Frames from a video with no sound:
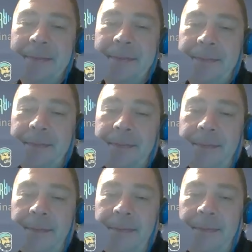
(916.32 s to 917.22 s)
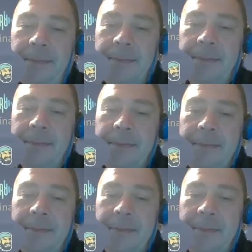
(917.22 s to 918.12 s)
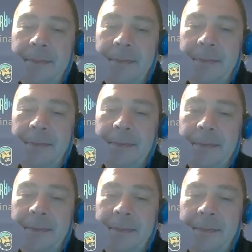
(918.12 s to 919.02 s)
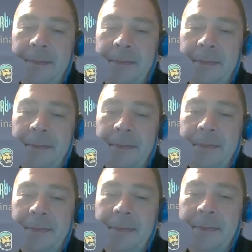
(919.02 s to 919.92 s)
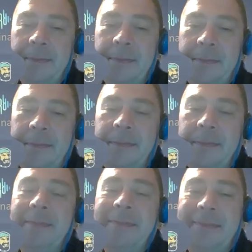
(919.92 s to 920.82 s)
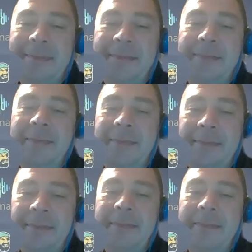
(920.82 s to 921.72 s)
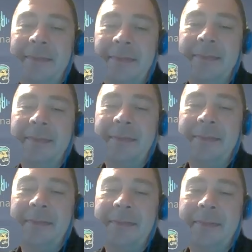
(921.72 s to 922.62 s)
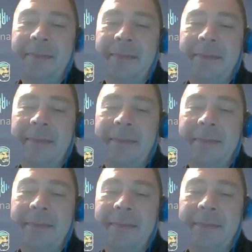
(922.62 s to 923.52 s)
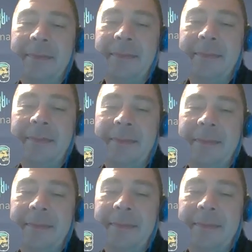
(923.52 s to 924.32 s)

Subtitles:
This person isn't speaking.